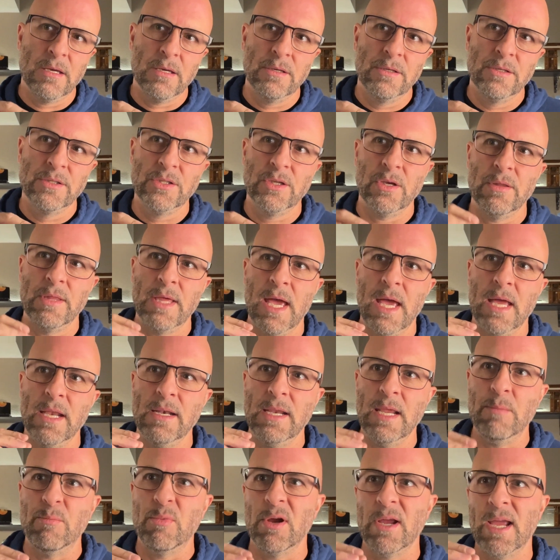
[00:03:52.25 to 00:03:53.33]
so that
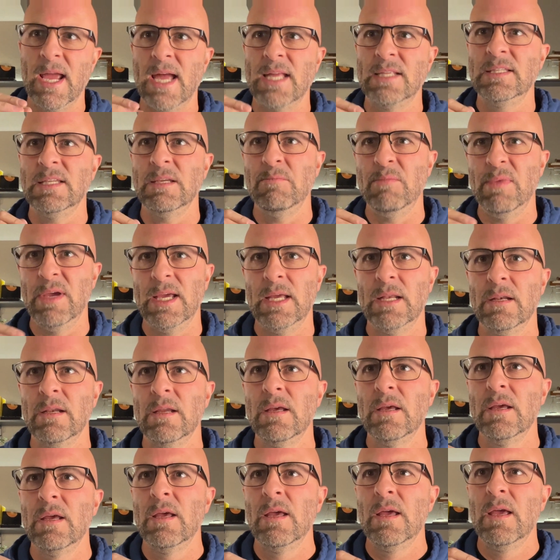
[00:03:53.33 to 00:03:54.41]
Nate Bargatze bit,
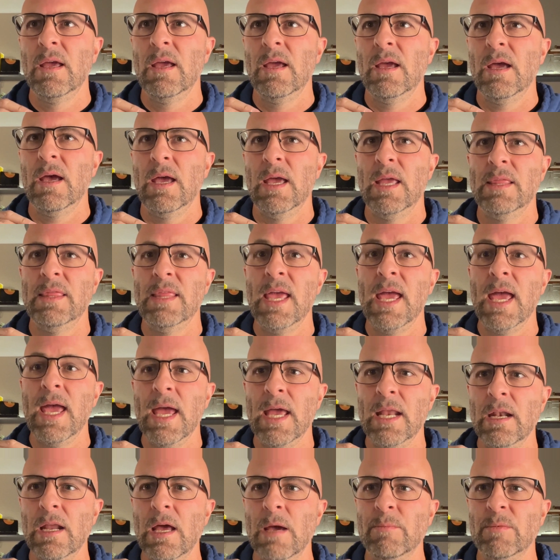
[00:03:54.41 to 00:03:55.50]
and
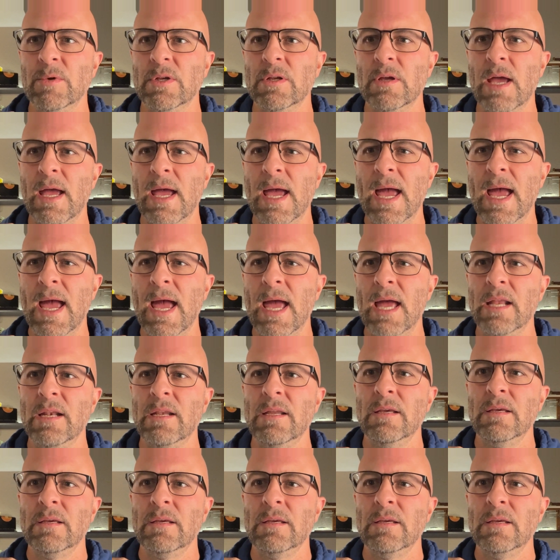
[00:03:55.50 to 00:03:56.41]
then I'm going to add